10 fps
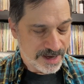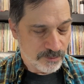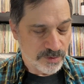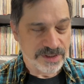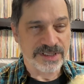
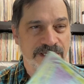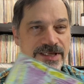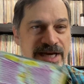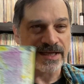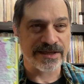was
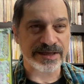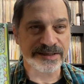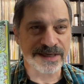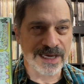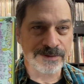exactly the
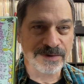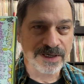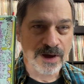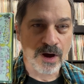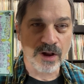same.
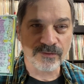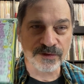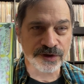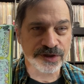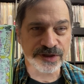All
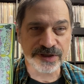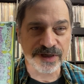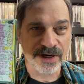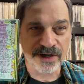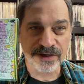versions
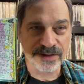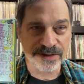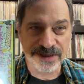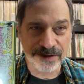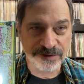are the
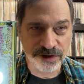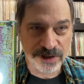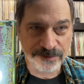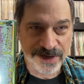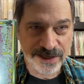same
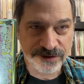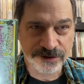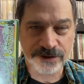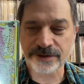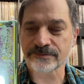digital
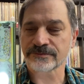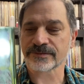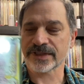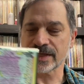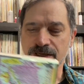masters.
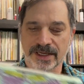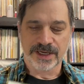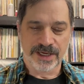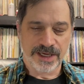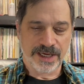
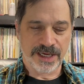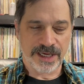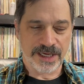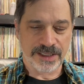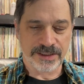
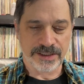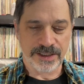And